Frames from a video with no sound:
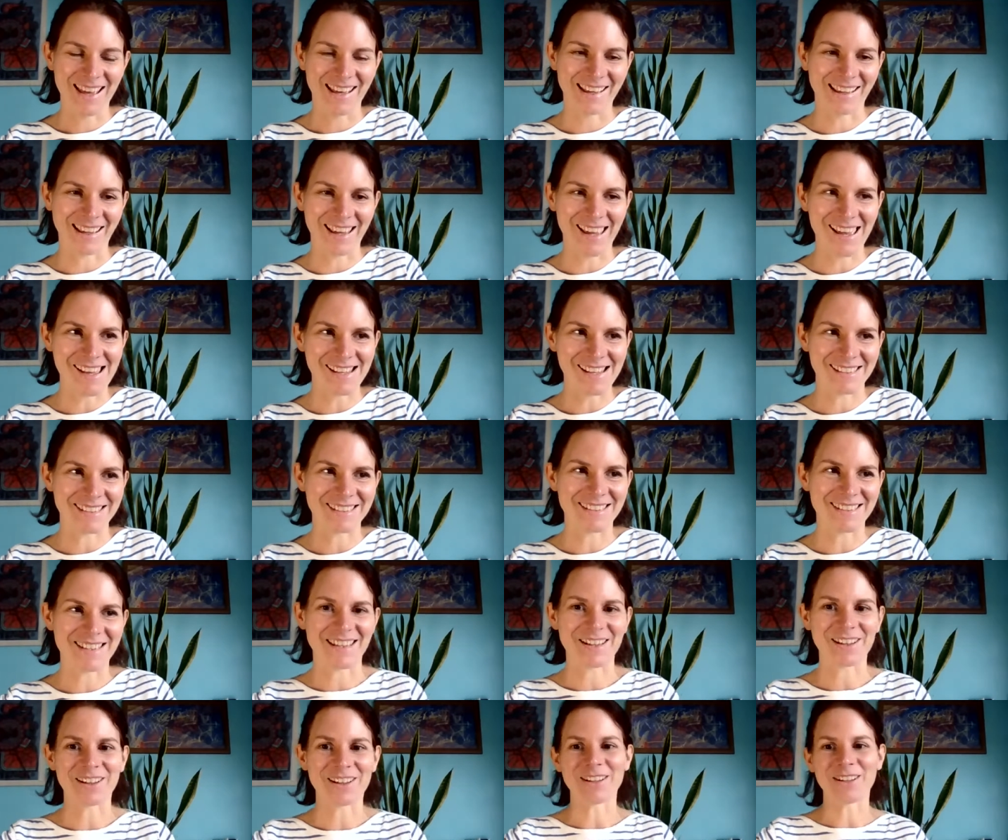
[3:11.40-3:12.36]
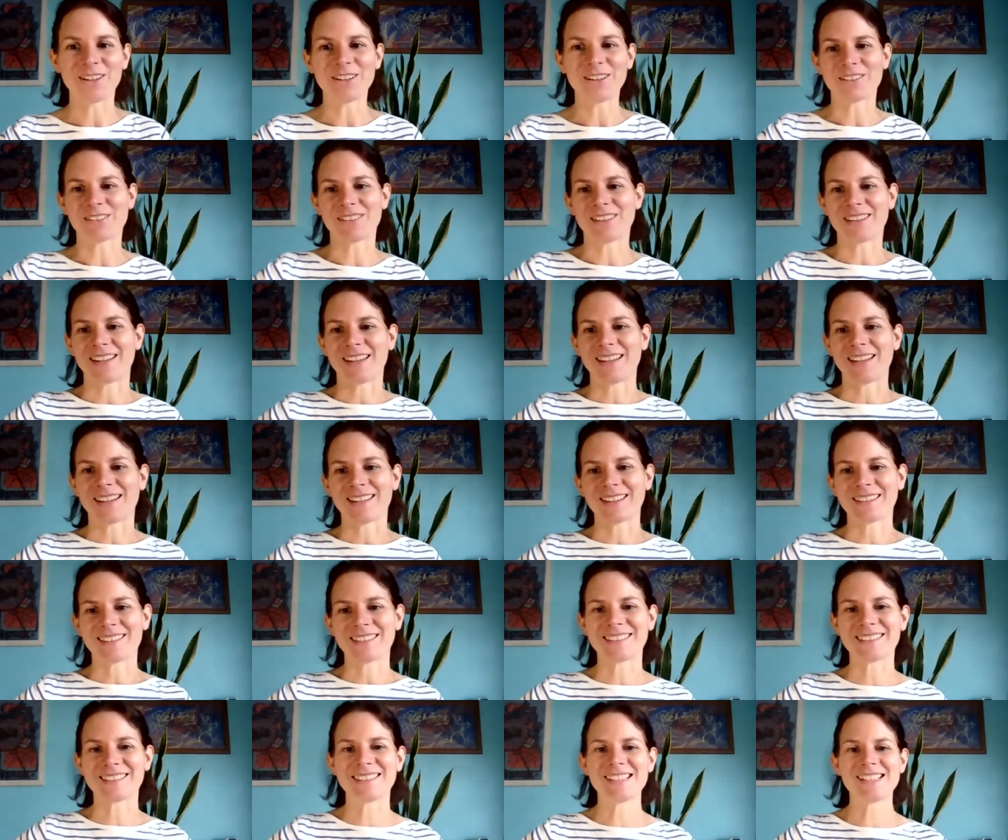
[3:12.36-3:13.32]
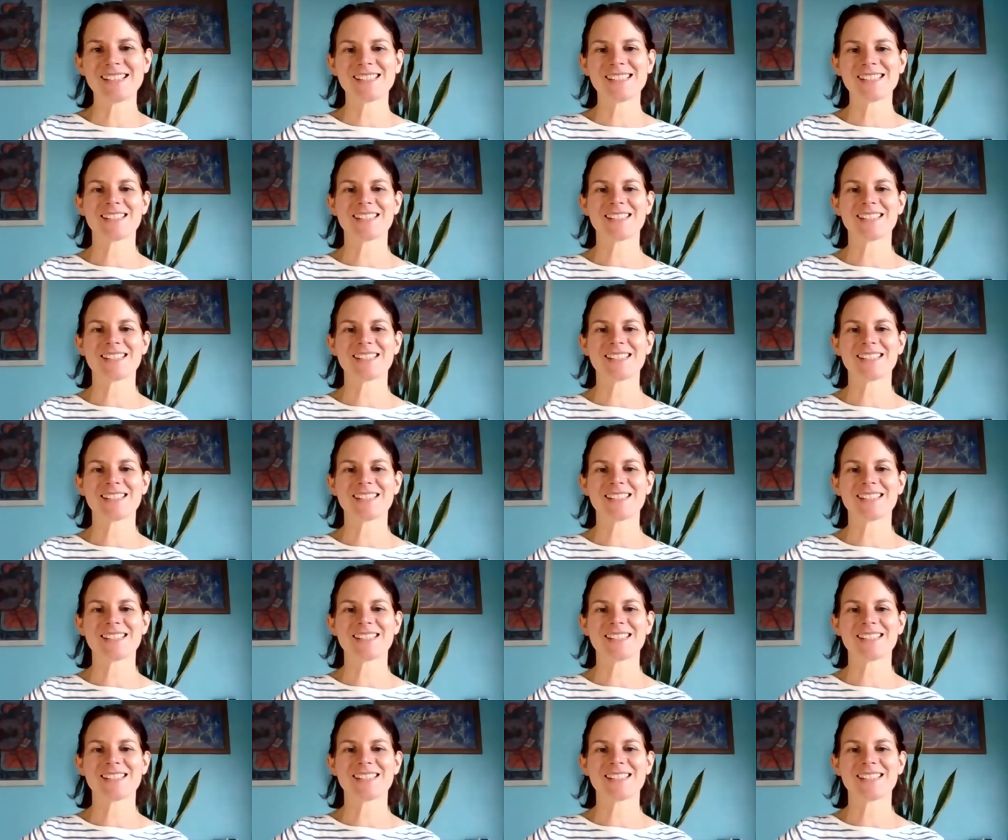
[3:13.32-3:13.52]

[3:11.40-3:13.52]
Yes, there are a lot of things.